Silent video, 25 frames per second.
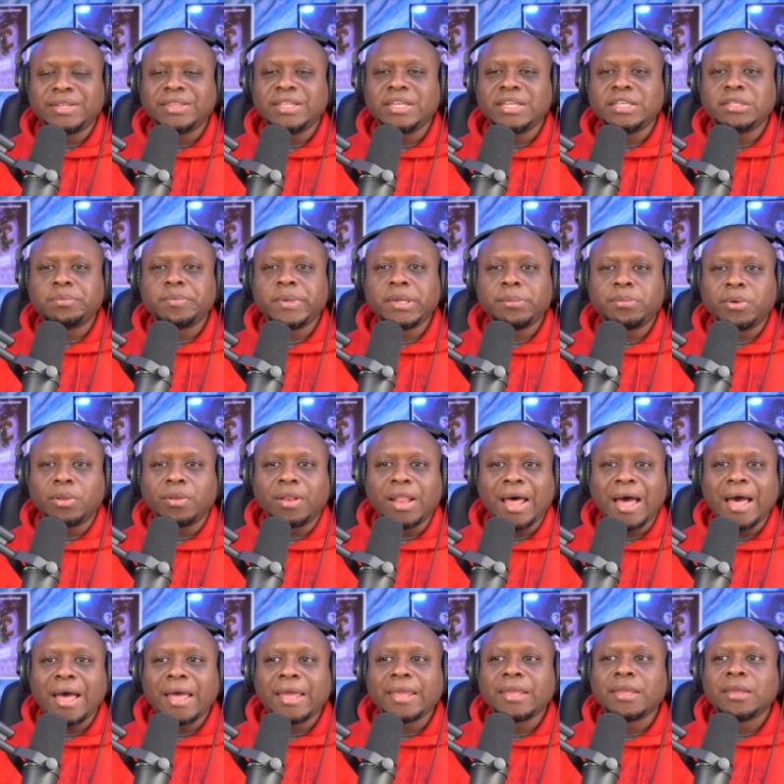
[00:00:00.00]
Untrust- These people
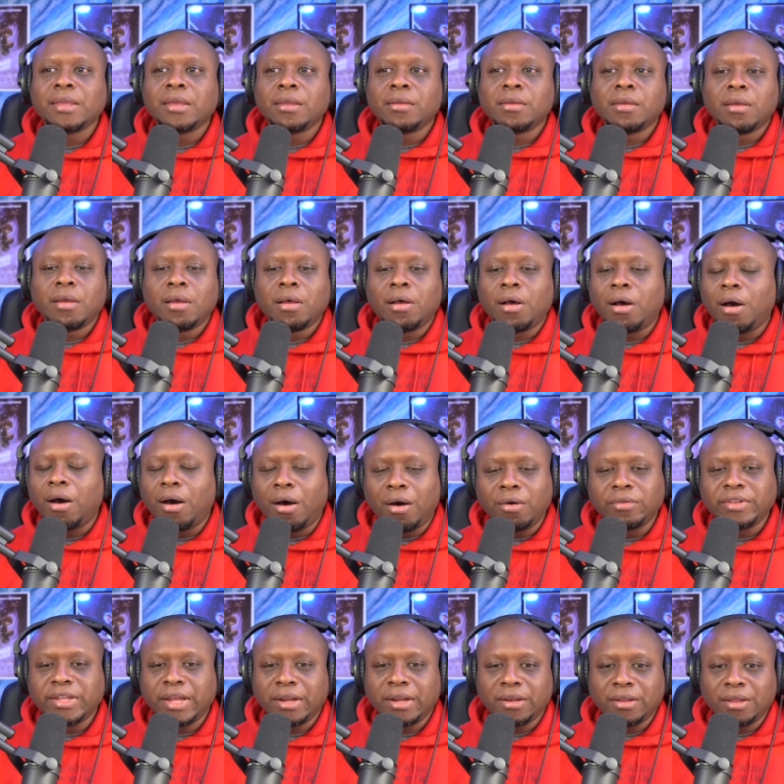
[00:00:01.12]
lie
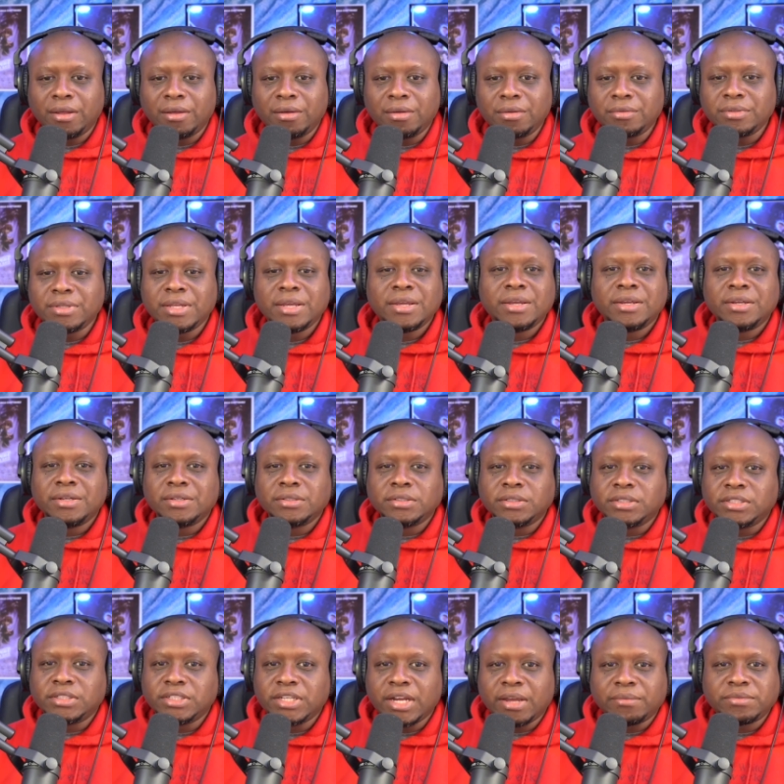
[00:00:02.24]
all day long.
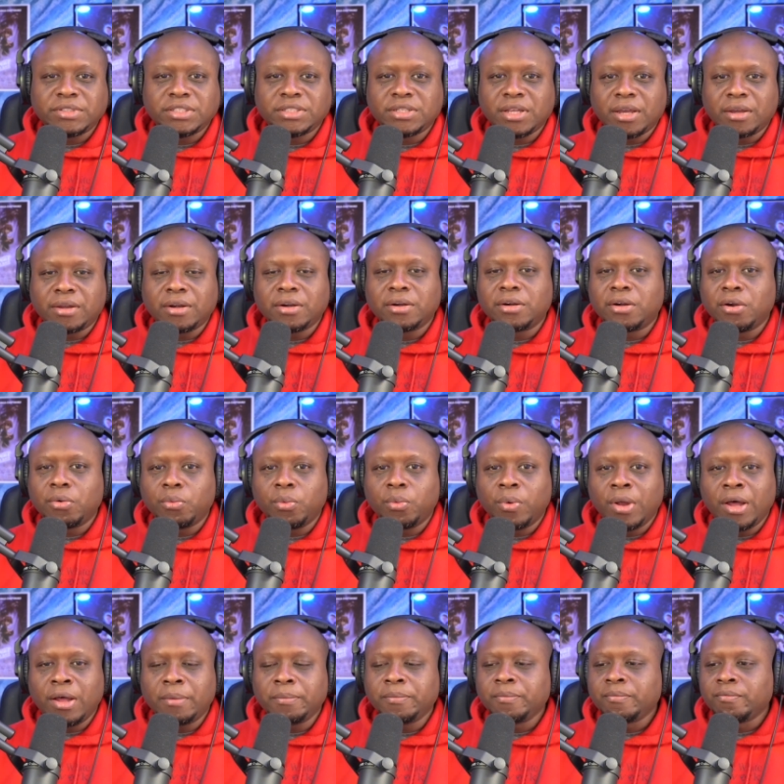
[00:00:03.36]
Jeff Zucker,
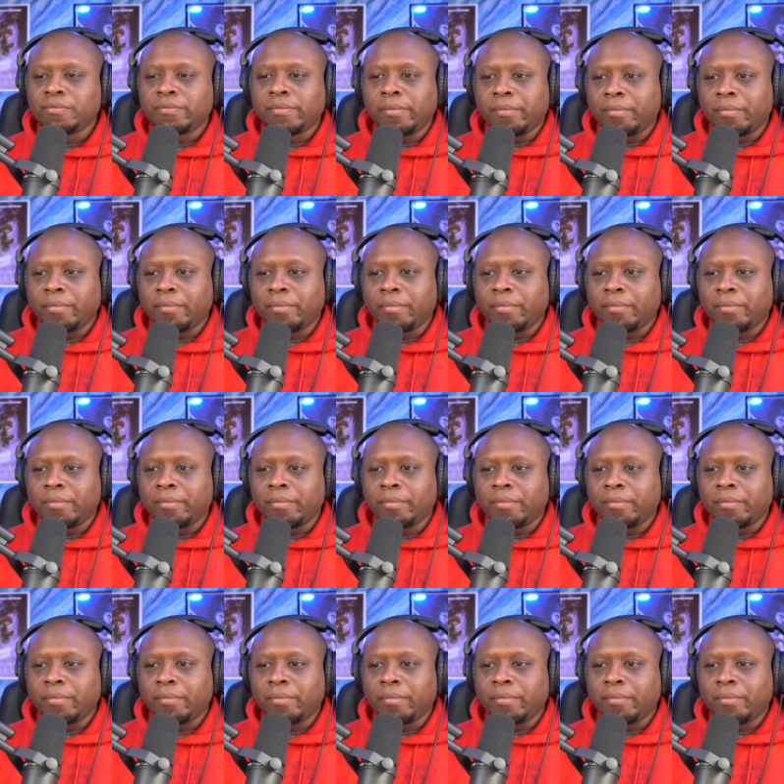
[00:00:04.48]
corrupt.